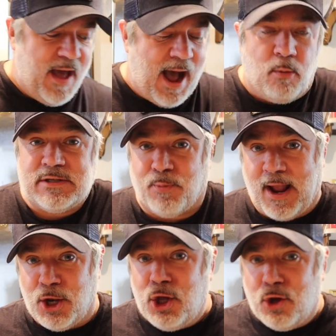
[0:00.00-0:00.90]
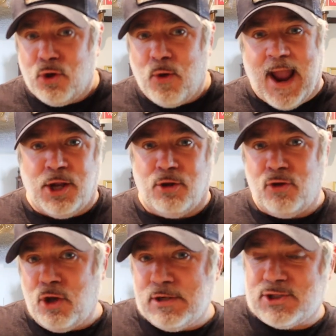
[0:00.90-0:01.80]
that was brand new and you
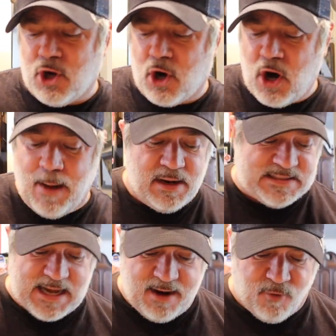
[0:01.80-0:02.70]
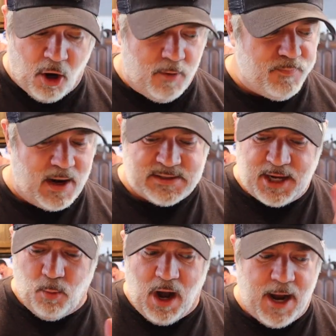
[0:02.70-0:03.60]
used her. I'm going to save her, and I'll tell
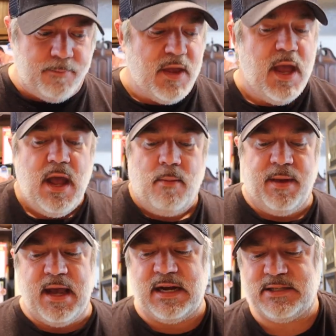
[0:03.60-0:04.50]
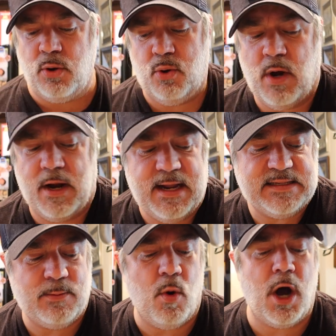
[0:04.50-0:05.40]
you why. Because whew, I need
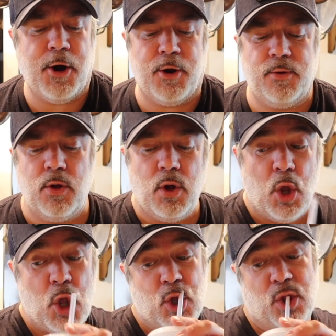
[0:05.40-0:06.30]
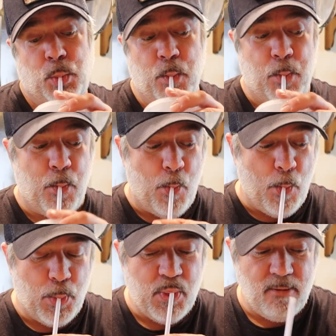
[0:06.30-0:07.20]
some water.
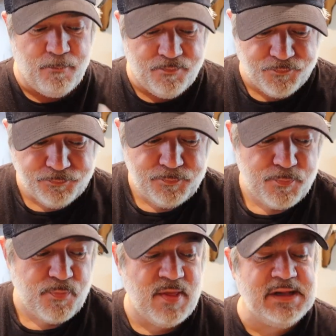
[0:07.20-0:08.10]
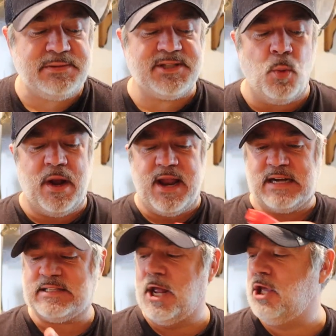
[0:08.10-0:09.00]
Mm. This is the
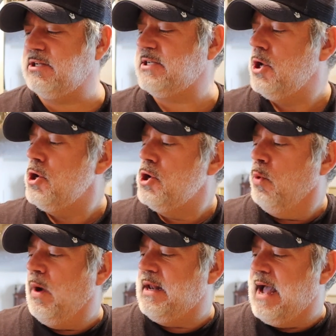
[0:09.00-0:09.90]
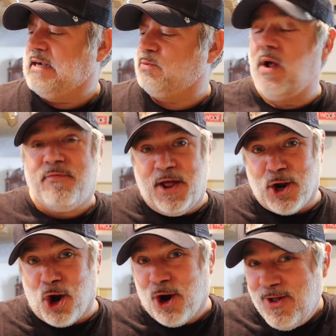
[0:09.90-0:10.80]
Windex I used. Windex with
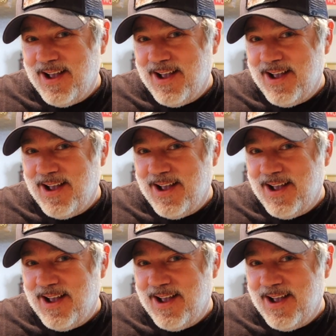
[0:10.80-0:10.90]
vinegar,